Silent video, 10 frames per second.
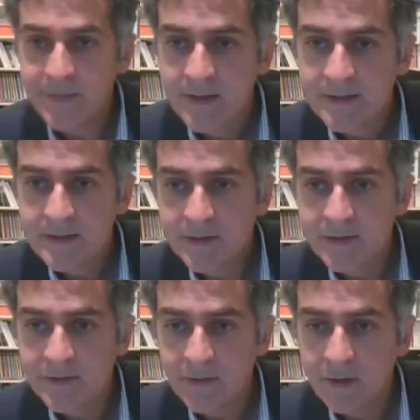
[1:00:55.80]
Sina
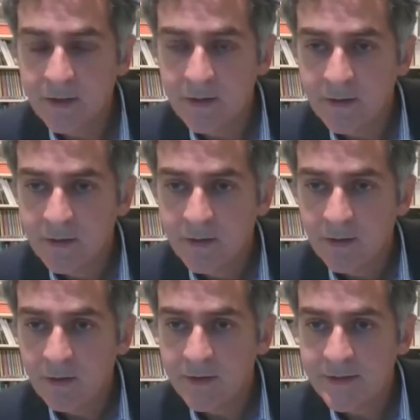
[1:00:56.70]
Sola
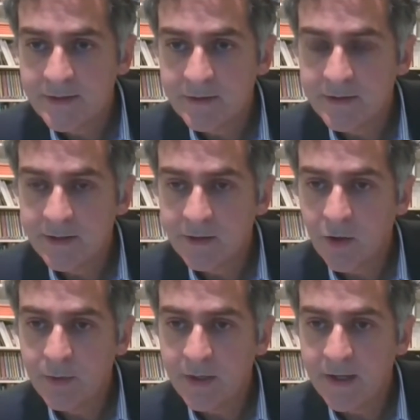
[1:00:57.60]
Ollison in
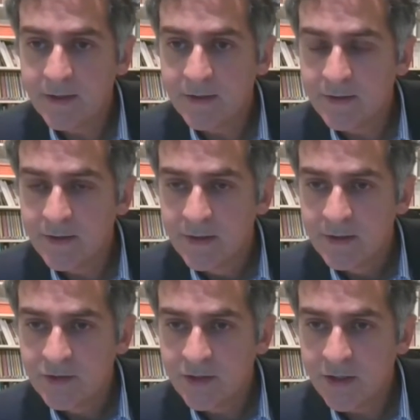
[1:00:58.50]
Copenhagen.
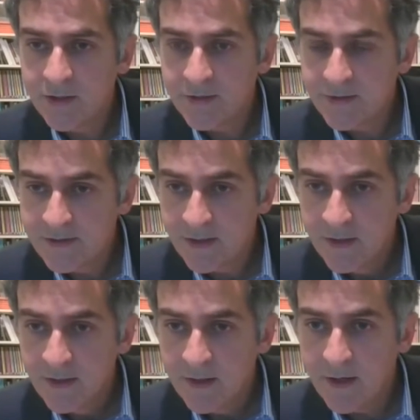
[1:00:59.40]
She asks,
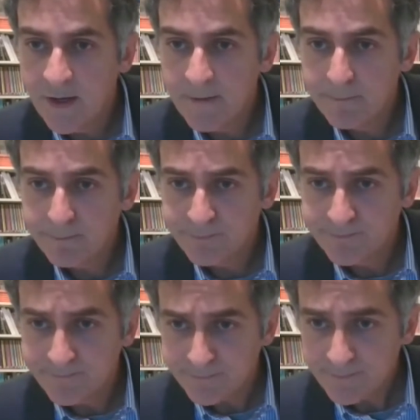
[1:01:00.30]

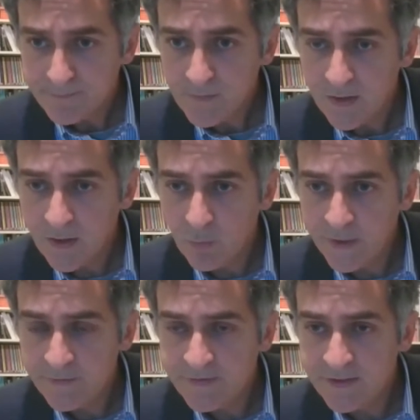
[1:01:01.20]
we
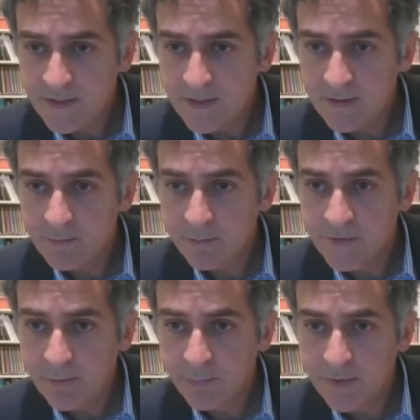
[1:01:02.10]
have seen
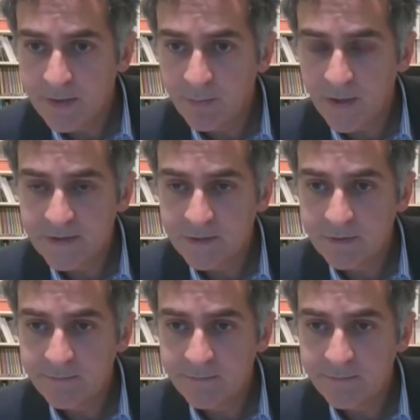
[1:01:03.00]
temporary bicycle